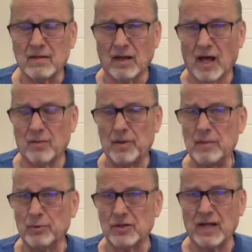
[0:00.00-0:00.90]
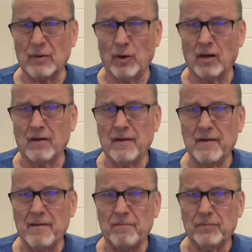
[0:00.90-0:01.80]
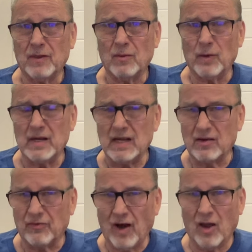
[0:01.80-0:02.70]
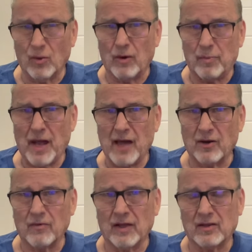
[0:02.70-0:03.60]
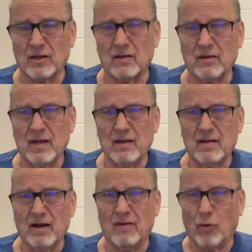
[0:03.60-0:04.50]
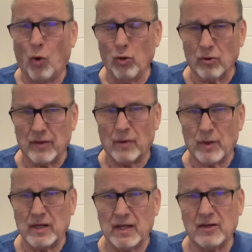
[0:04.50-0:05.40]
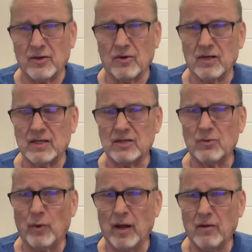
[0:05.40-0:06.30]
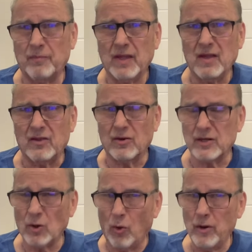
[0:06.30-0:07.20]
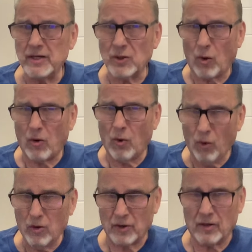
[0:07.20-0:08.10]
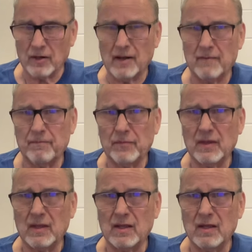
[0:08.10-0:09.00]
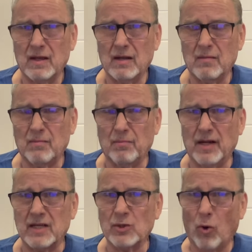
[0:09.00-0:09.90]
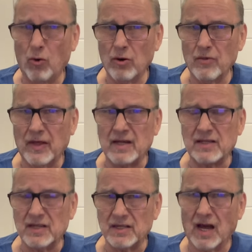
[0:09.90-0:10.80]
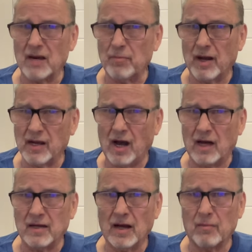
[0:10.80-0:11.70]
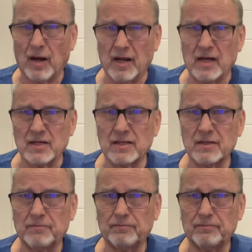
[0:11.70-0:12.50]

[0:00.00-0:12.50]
A lot of people say, well, we need to follow a pattern that of order that we need to do. And I said, well, there is always order, but it's order that is designed by God, not by us.